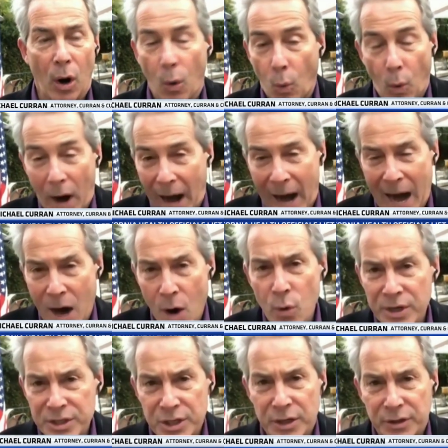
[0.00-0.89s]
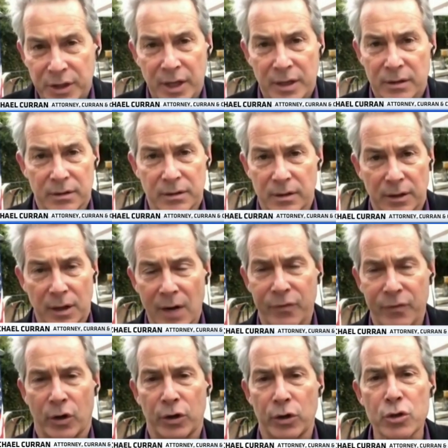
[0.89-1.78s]
How is it that
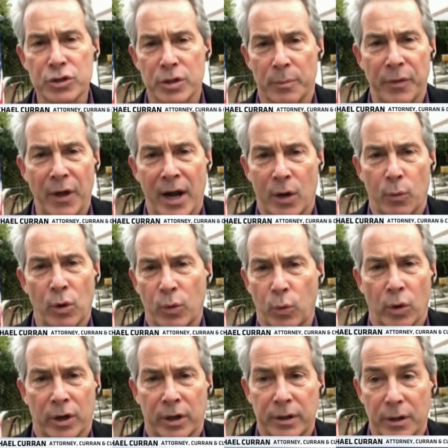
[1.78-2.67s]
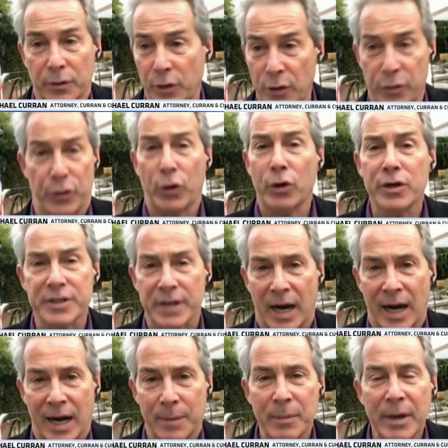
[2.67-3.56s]
Governor Newsom thought it would work the third
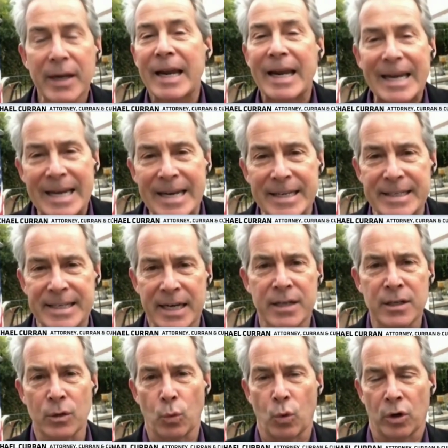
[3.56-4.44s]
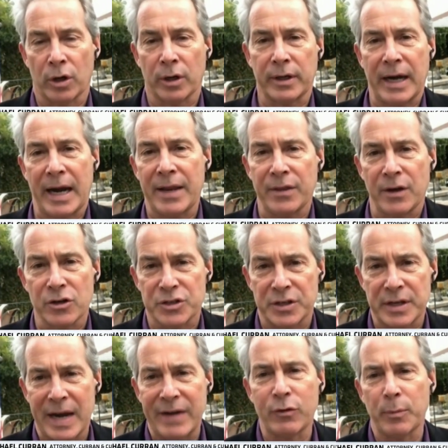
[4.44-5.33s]
time? It didn't work, and there's
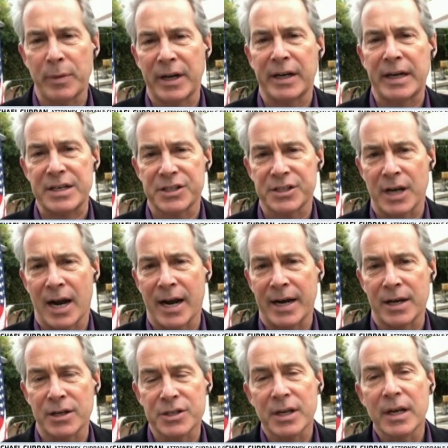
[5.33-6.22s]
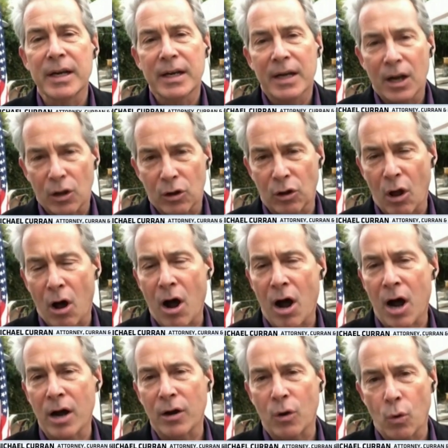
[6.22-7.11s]
never been any science,
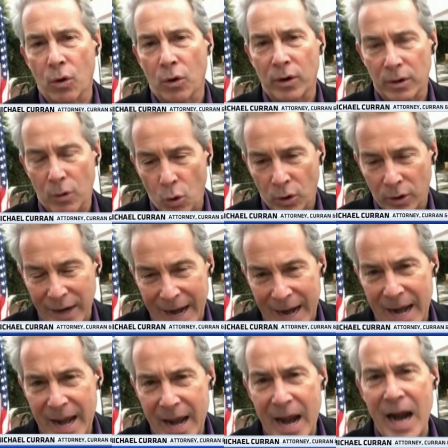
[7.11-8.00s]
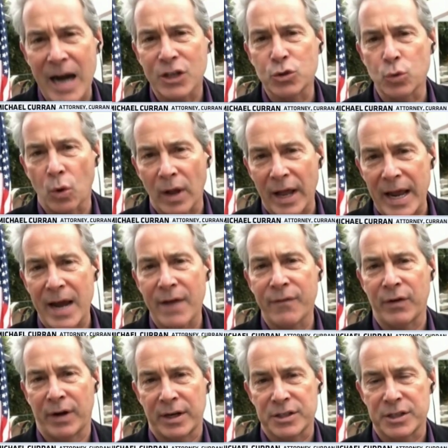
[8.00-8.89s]
law, or actual
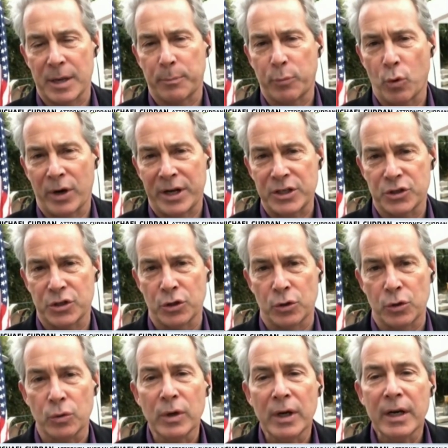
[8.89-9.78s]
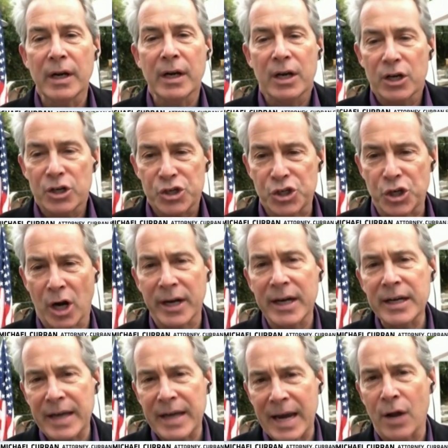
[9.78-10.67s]
evidence that points to
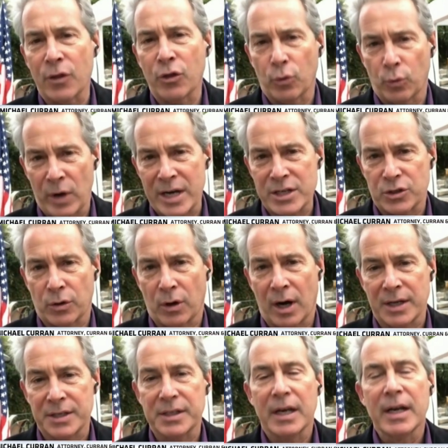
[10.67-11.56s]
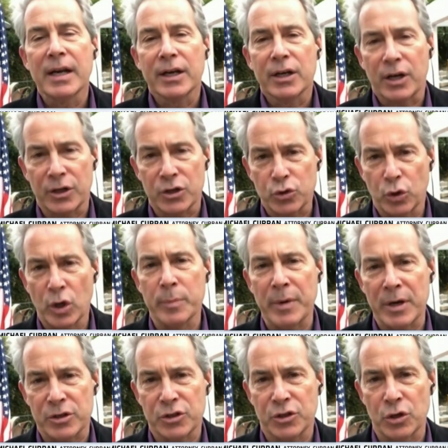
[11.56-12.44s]
shutting down the restaurants
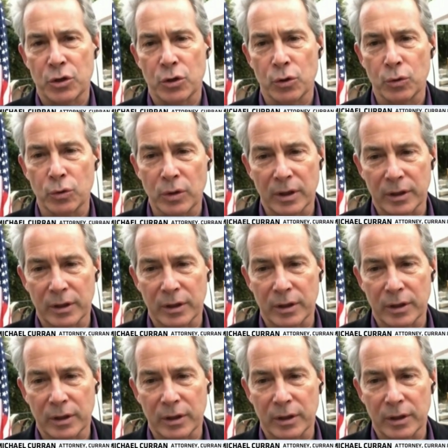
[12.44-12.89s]
contributes to